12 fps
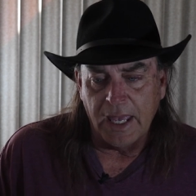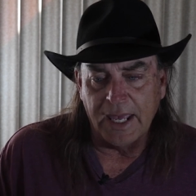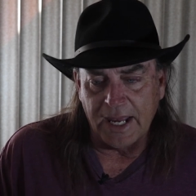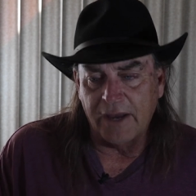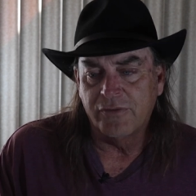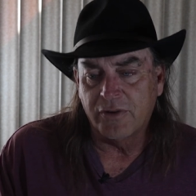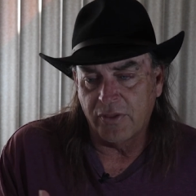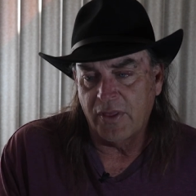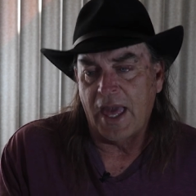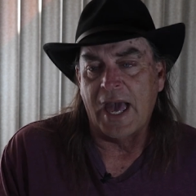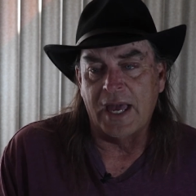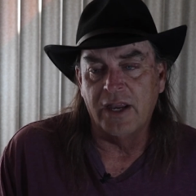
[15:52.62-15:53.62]
And after
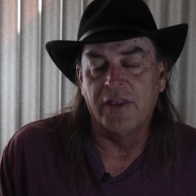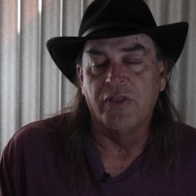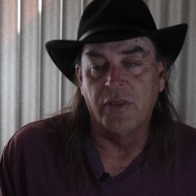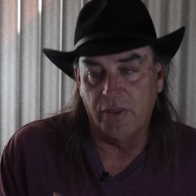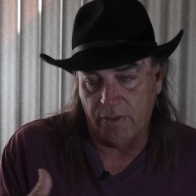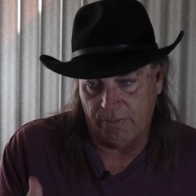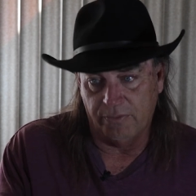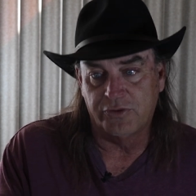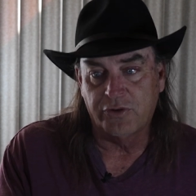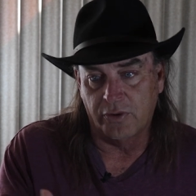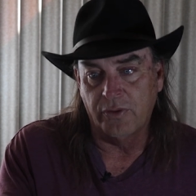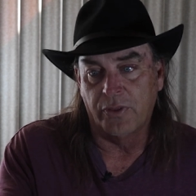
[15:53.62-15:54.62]
that, and
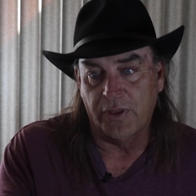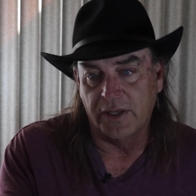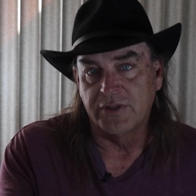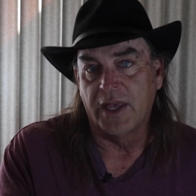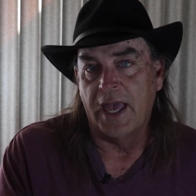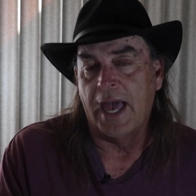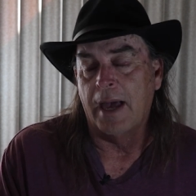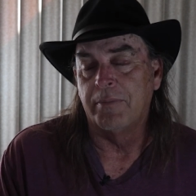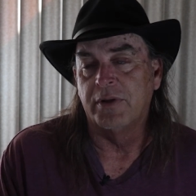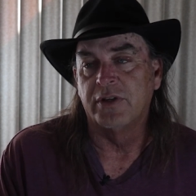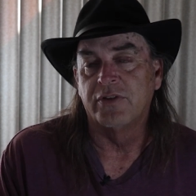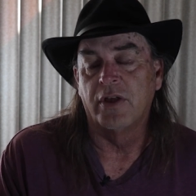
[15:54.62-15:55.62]
certain things that
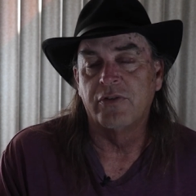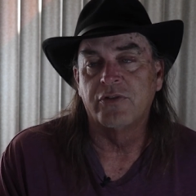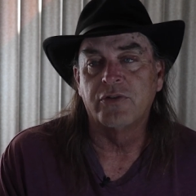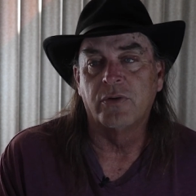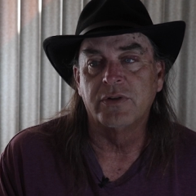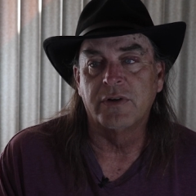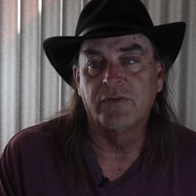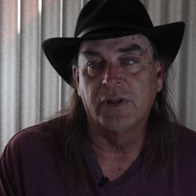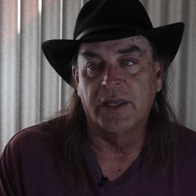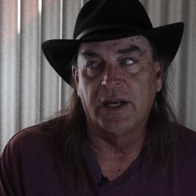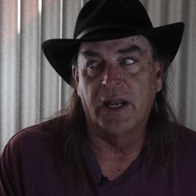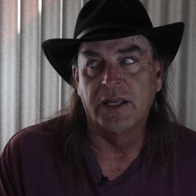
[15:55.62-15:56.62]
happened as other stories I've
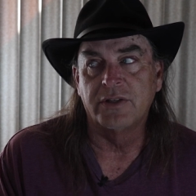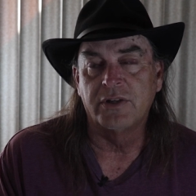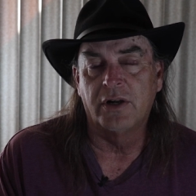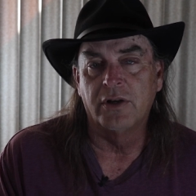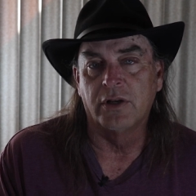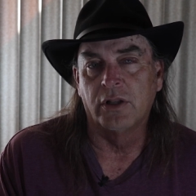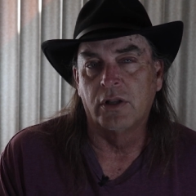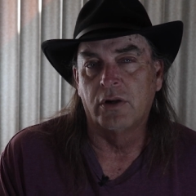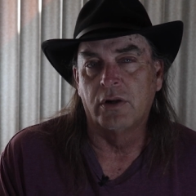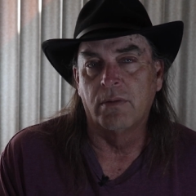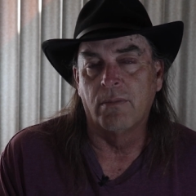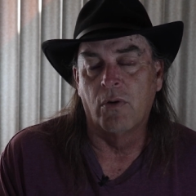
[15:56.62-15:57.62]
related, I started to
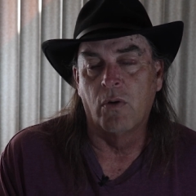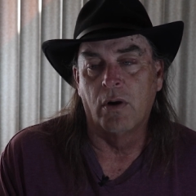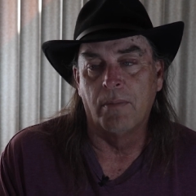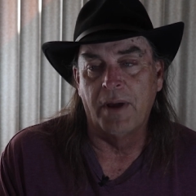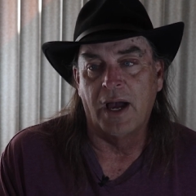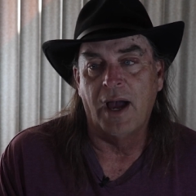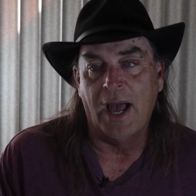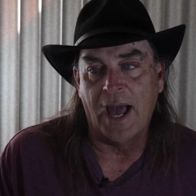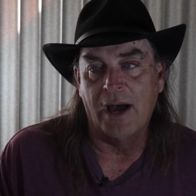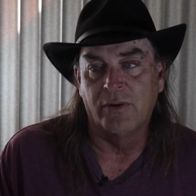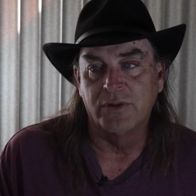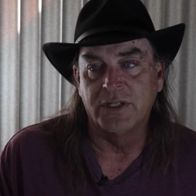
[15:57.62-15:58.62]
learn more about
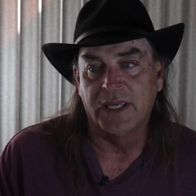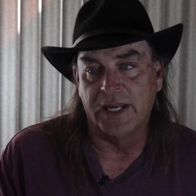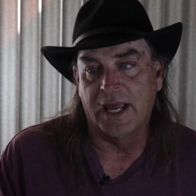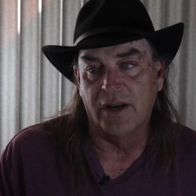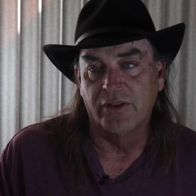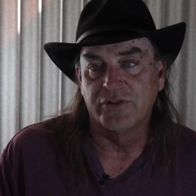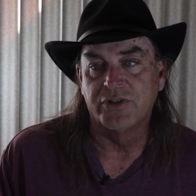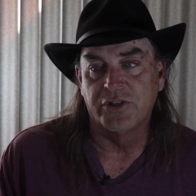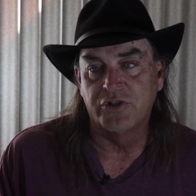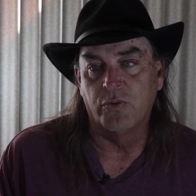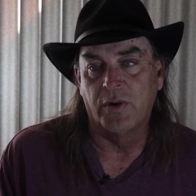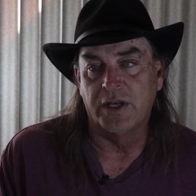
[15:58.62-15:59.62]
how to get out of those
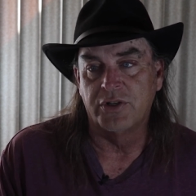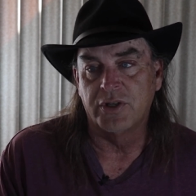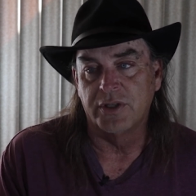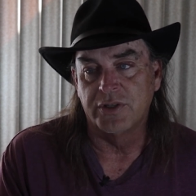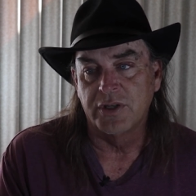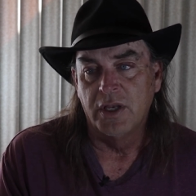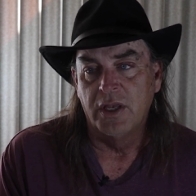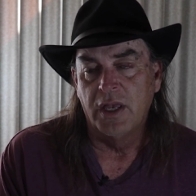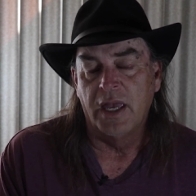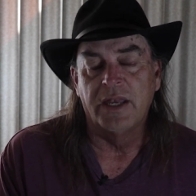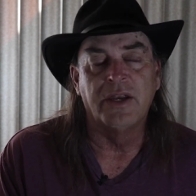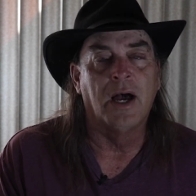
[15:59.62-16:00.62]
situations
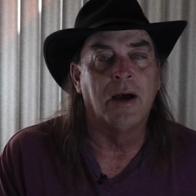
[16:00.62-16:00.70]
and